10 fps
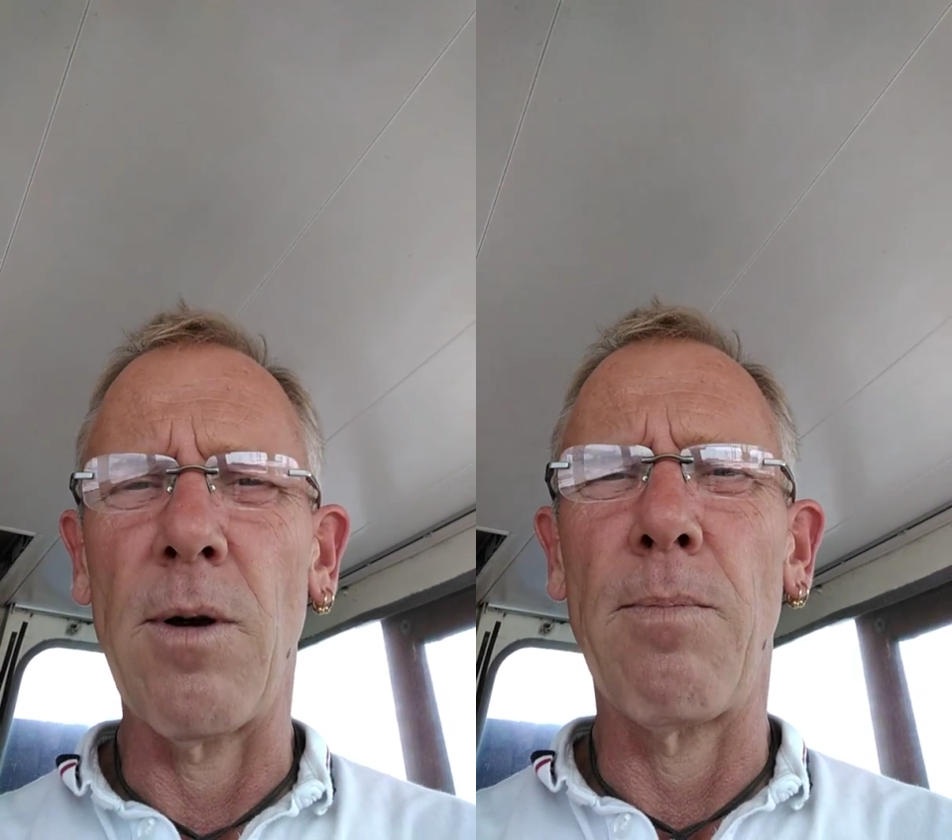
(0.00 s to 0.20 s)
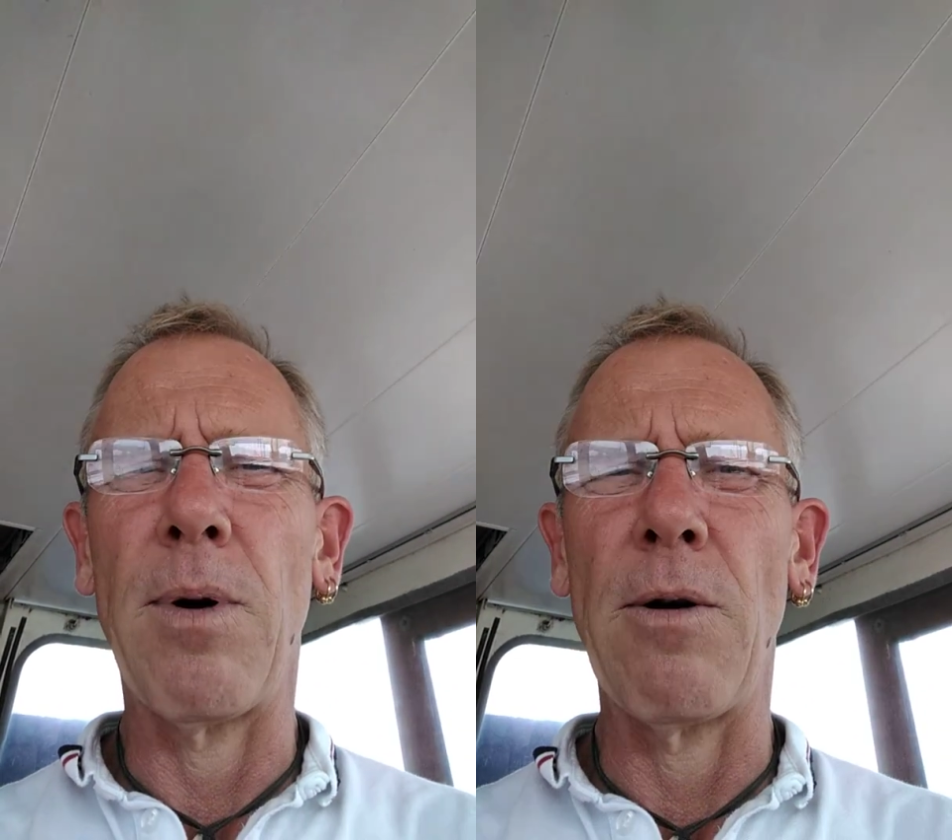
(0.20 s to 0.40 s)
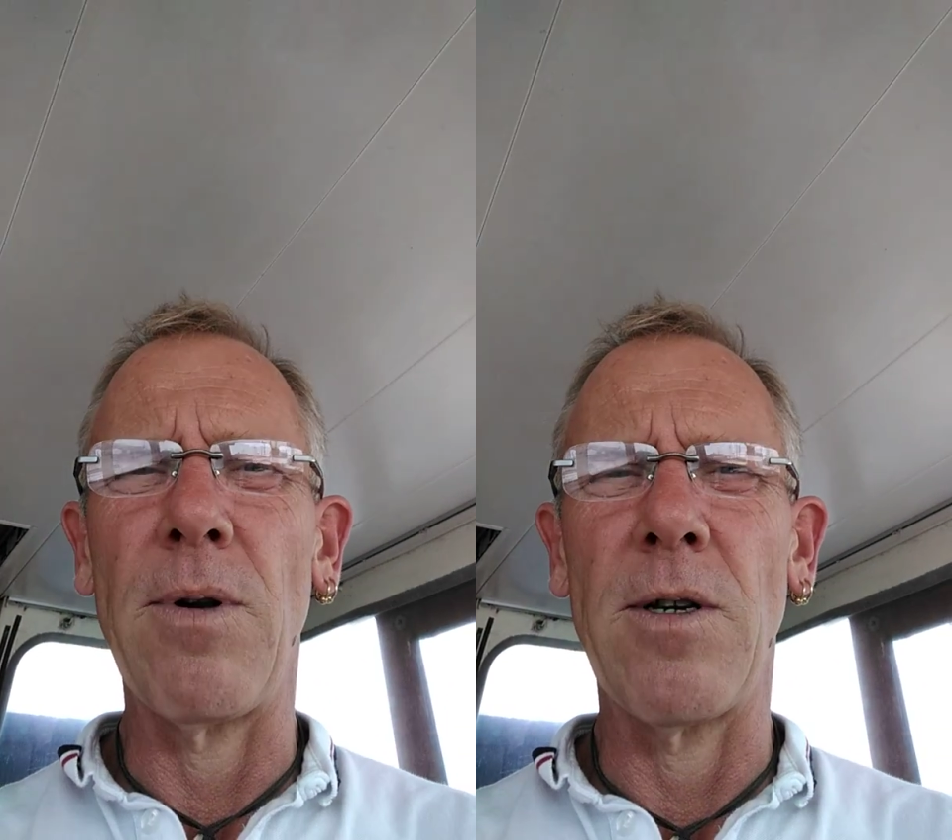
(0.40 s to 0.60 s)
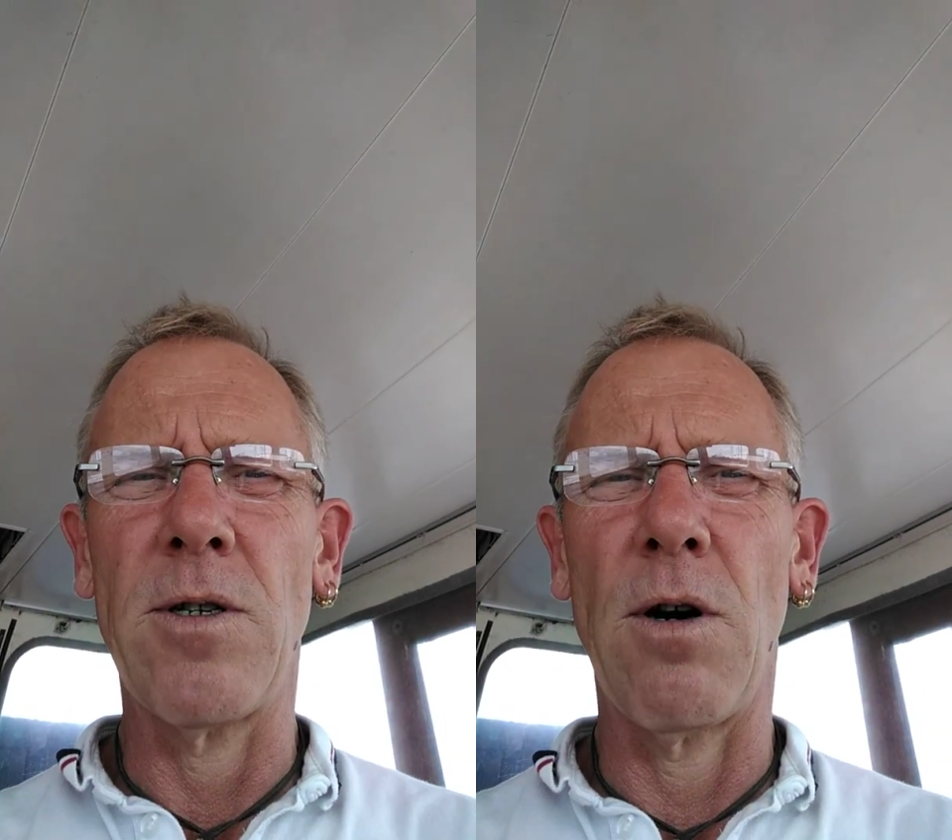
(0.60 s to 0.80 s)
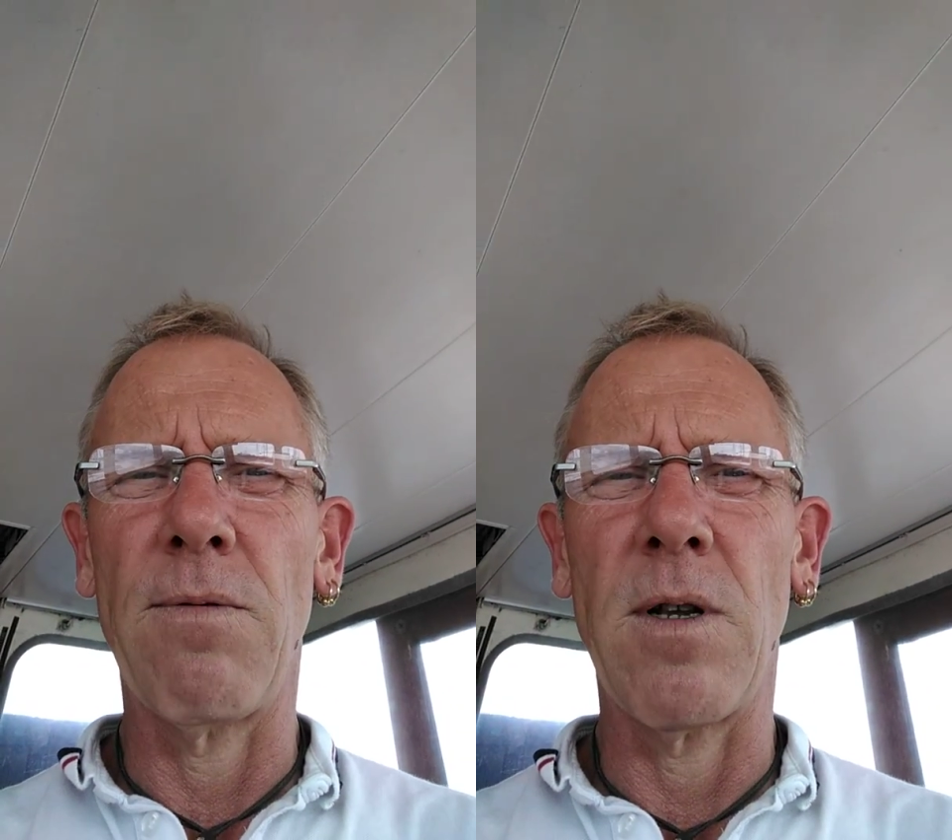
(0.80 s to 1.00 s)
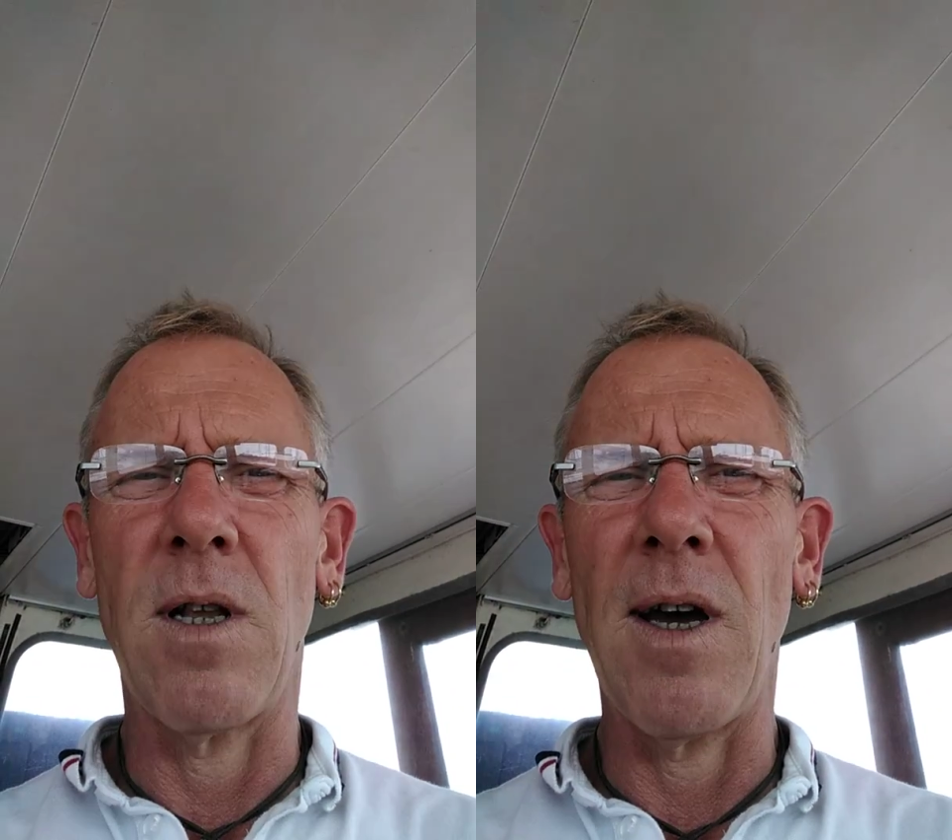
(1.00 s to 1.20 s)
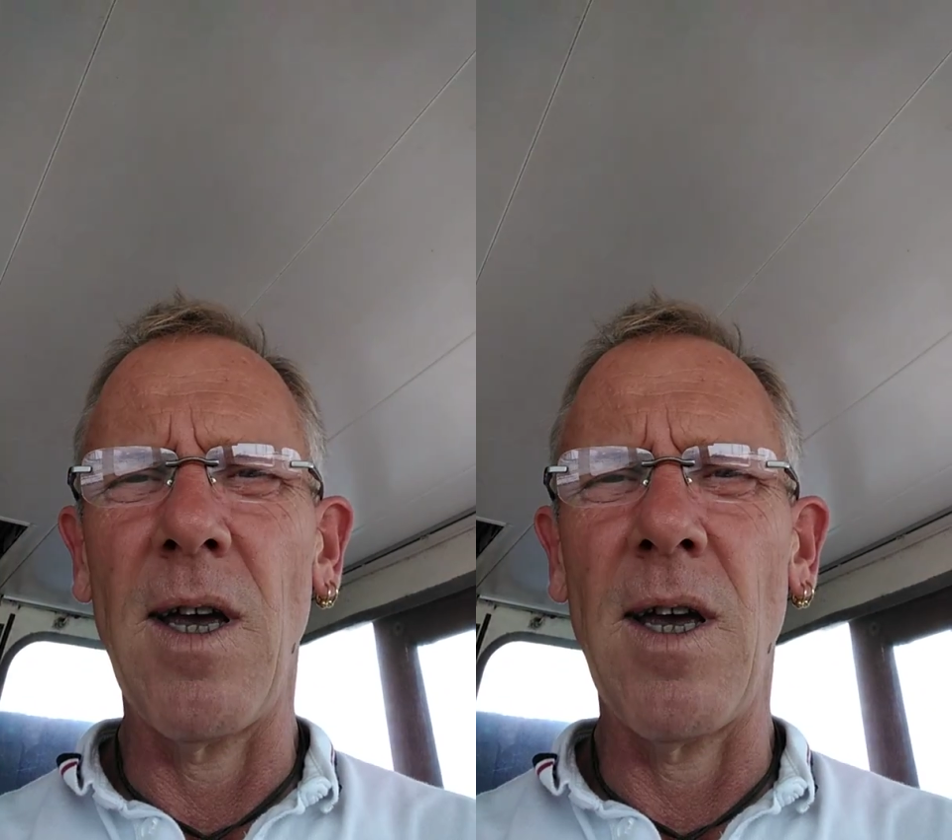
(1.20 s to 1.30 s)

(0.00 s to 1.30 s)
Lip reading: boat itself today.